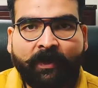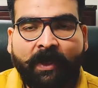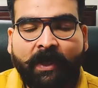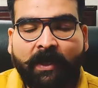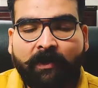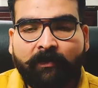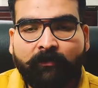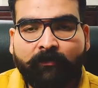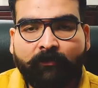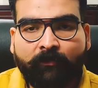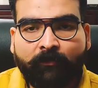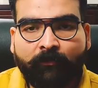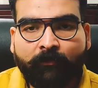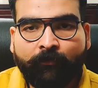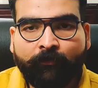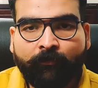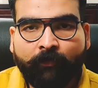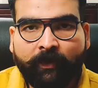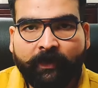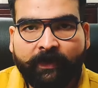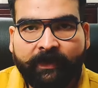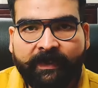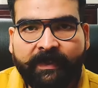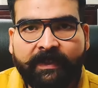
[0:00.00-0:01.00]
and
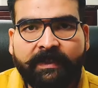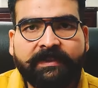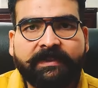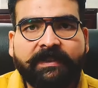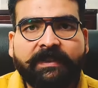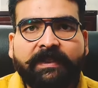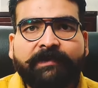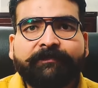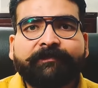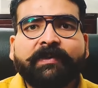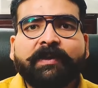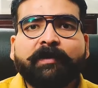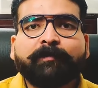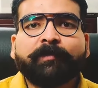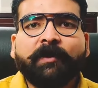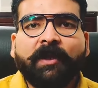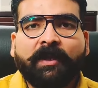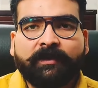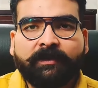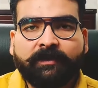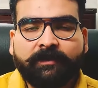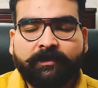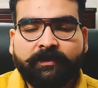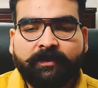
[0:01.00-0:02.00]
each and every
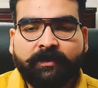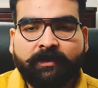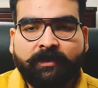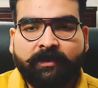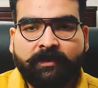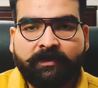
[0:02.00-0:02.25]
planet